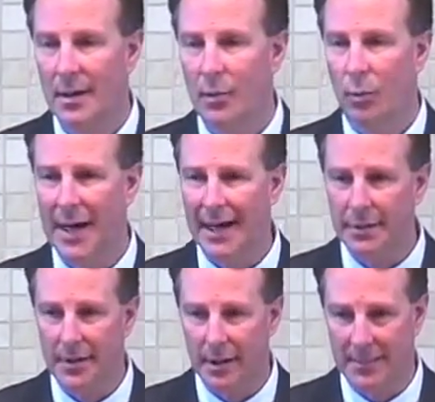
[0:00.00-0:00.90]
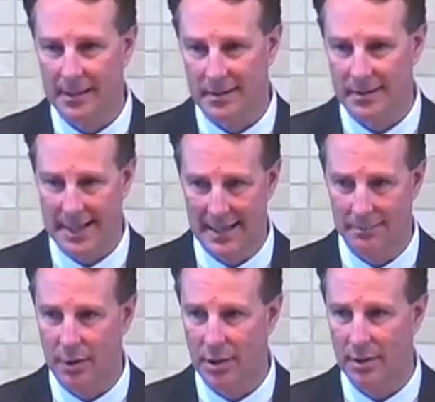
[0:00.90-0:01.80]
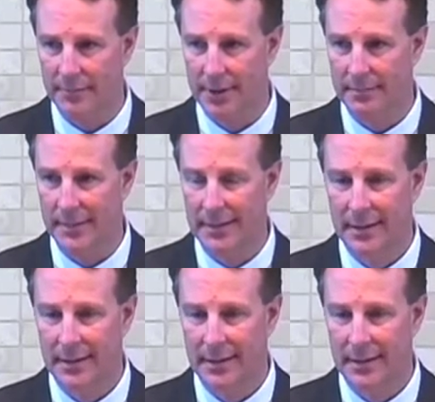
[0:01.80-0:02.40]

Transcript: When I think about the time part of it,